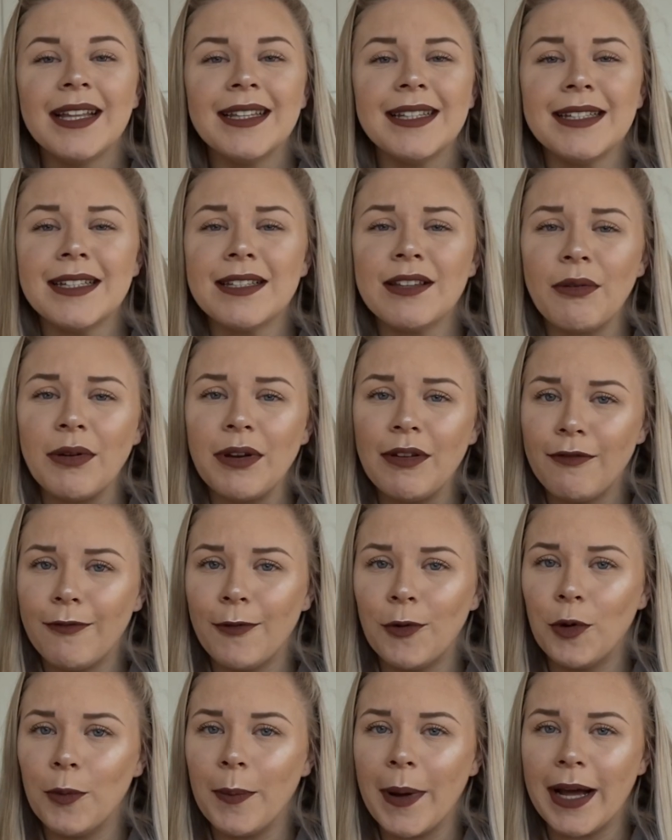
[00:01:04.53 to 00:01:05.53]
This is only
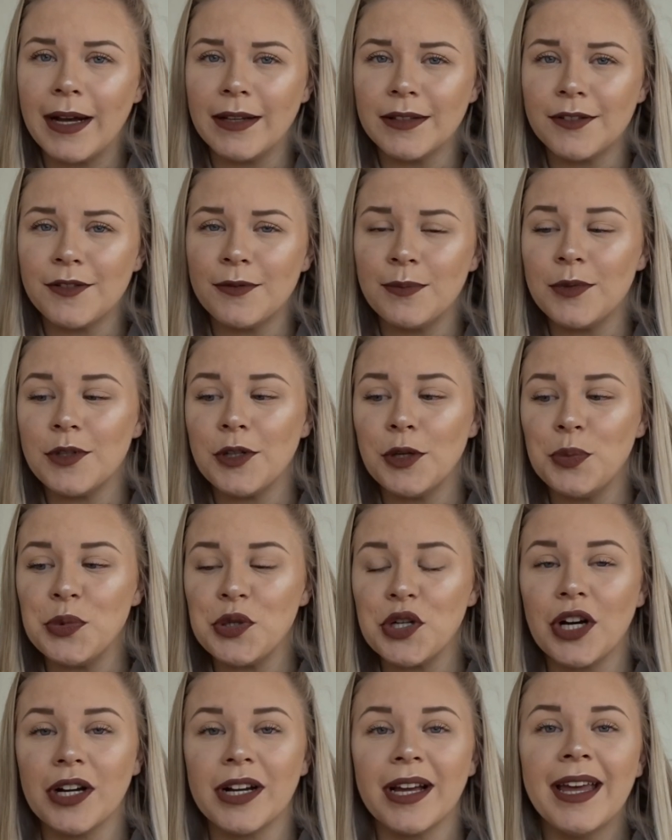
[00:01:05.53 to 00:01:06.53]
£4 from
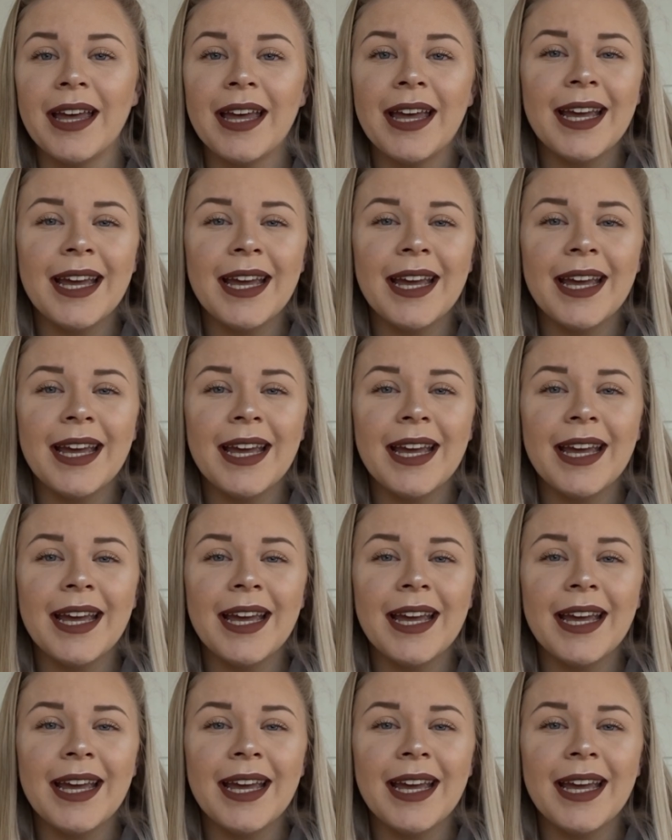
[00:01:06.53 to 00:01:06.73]
Superdrug.